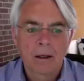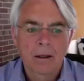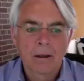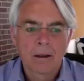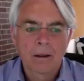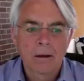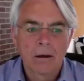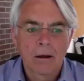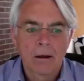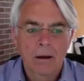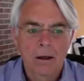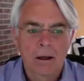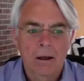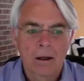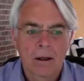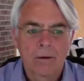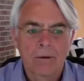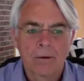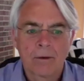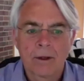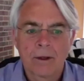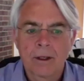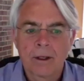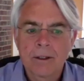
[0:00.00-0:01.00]

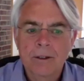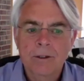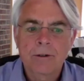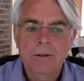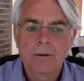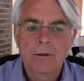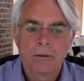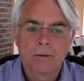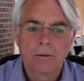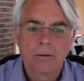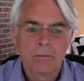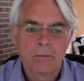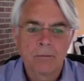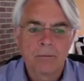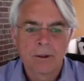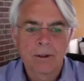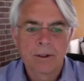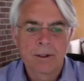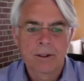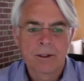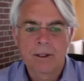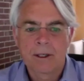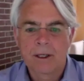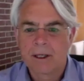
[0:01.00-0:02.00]
The
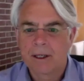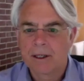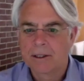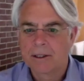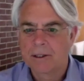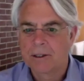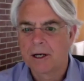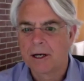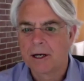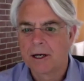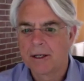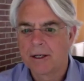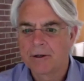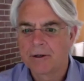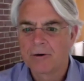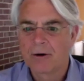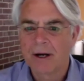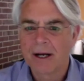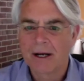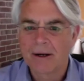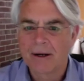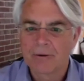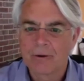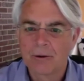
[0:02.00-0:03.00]
issue with
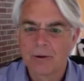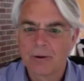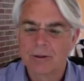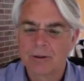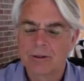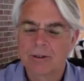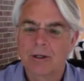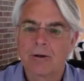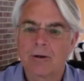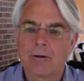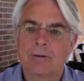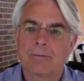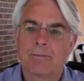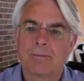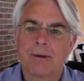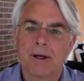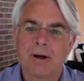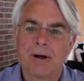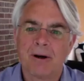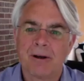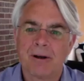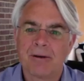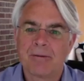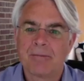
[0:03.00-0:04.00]
China trade, of
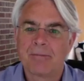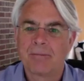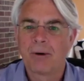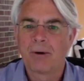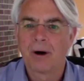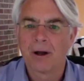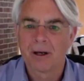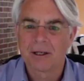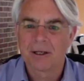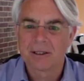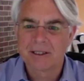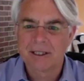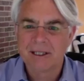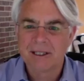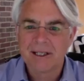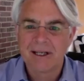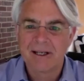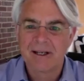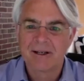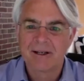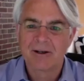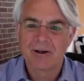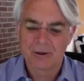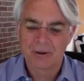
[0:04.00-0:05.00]
course, goes beyond
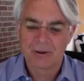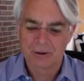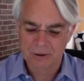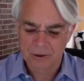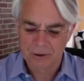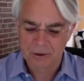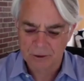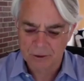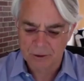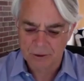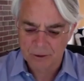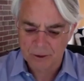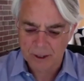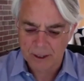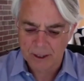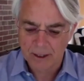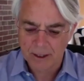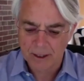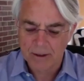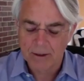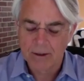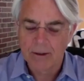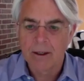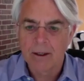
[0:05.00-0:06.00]
policy and goes
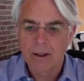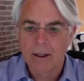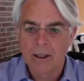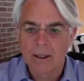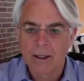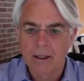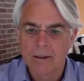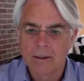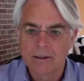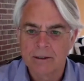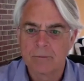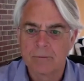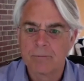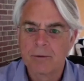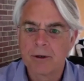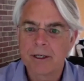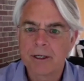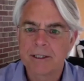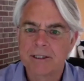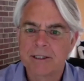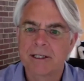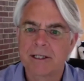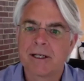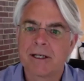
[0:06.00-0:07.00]
to some pretty
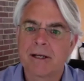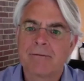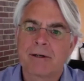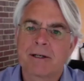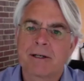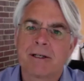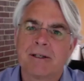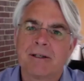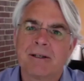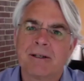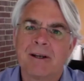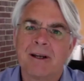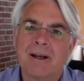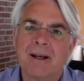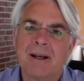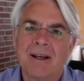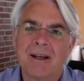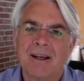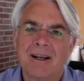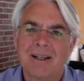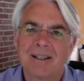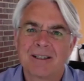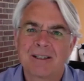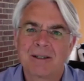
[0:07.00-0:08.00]
significant
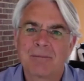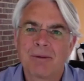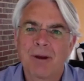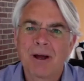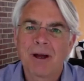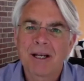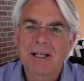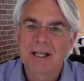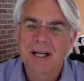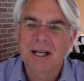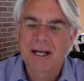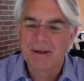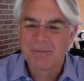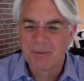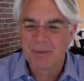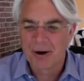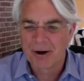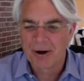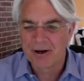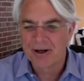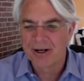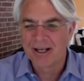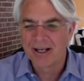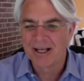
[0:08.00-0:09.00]
supply chain
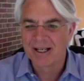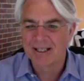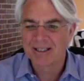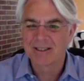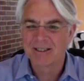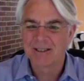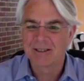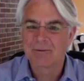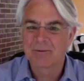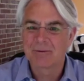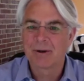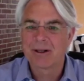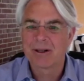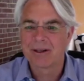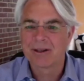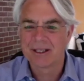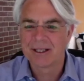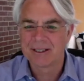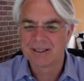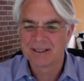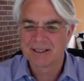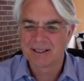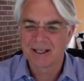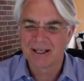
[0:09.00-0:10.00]
bottlenecks as well
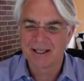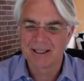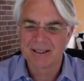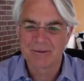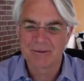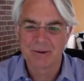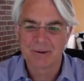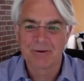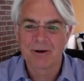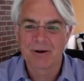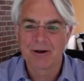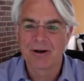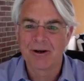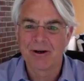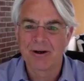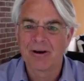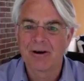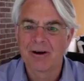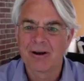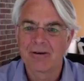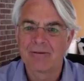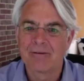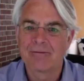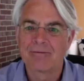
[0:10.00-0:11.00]
these days. We've got a lot
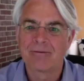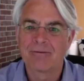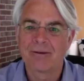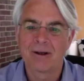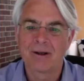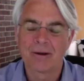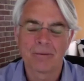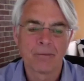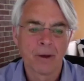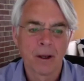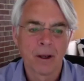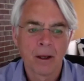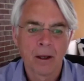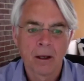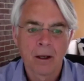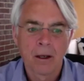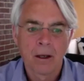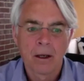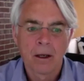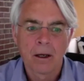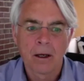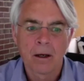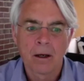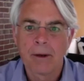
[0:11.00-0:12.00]
of
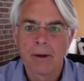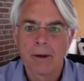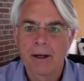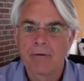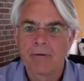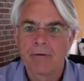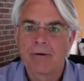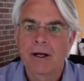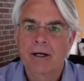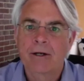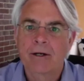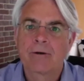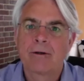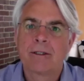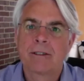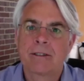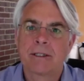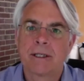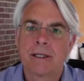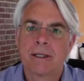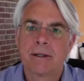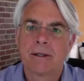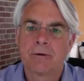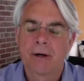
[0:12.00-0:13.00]
manufacturers
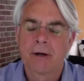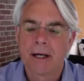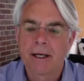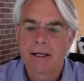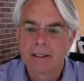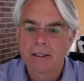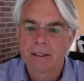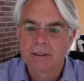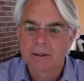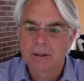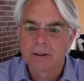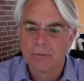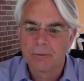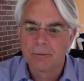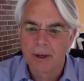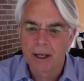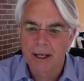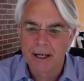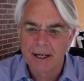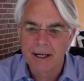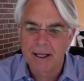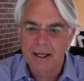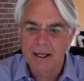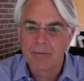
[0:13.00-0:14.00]
and traders
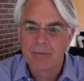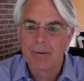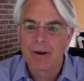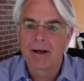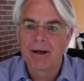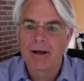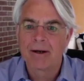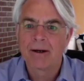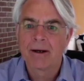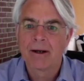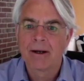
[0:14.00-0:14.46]
complaining about